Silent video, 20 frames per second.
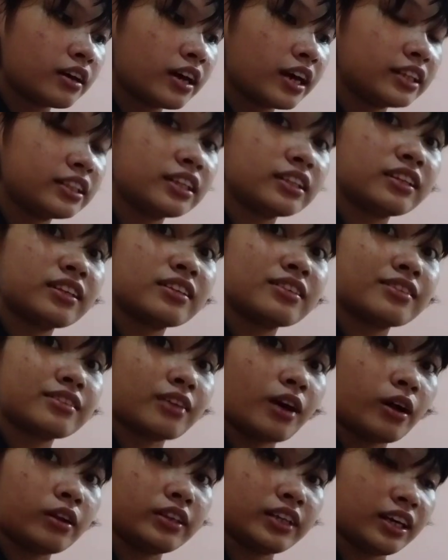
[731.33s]
and it is
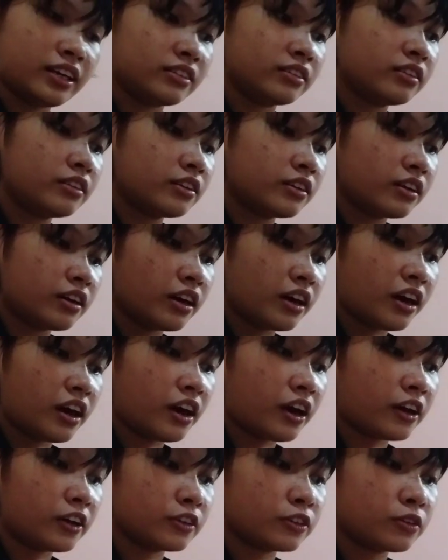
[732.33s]
solid.
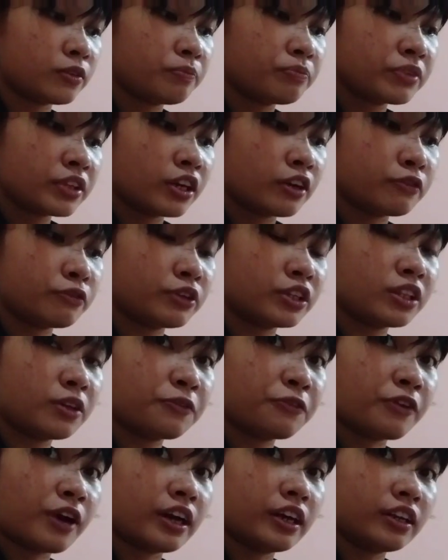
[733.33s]
And if we
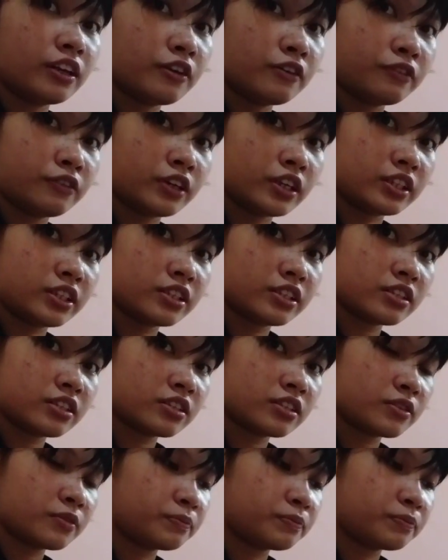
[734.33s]
define if it's